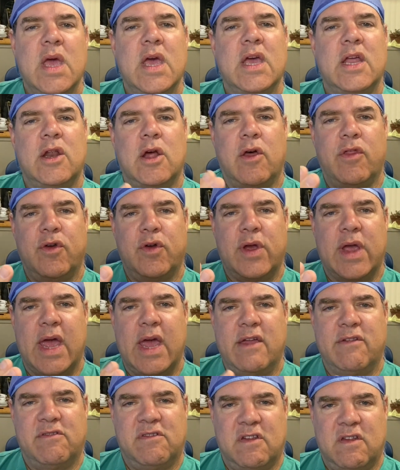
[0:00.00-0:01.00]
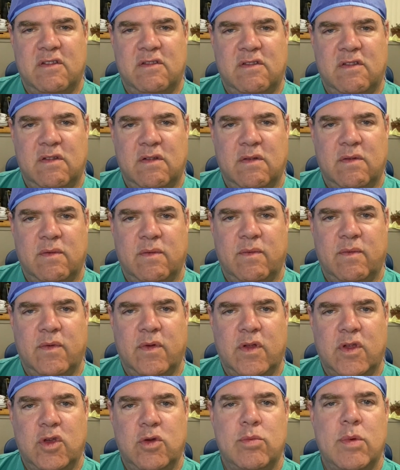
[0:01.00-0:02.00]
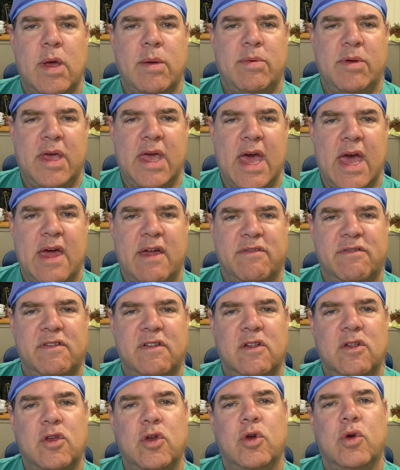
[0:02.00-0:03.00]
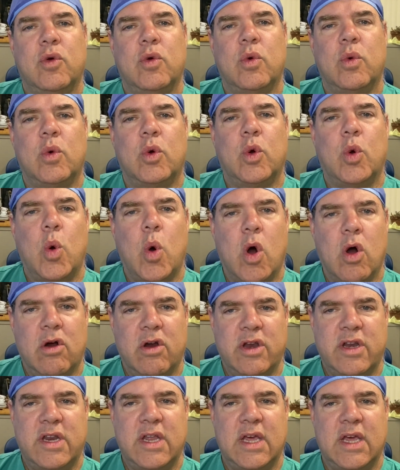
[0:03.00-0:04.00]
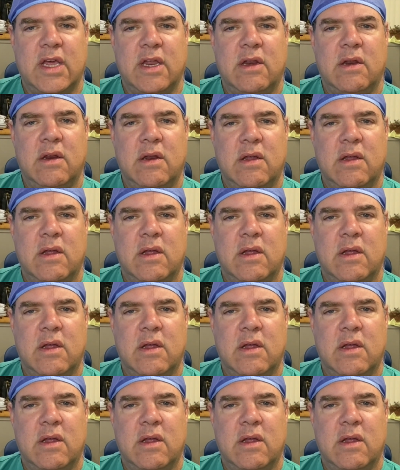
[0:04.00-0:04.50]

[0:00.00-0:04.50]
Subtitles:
In other cases, you may be asked to quarantine,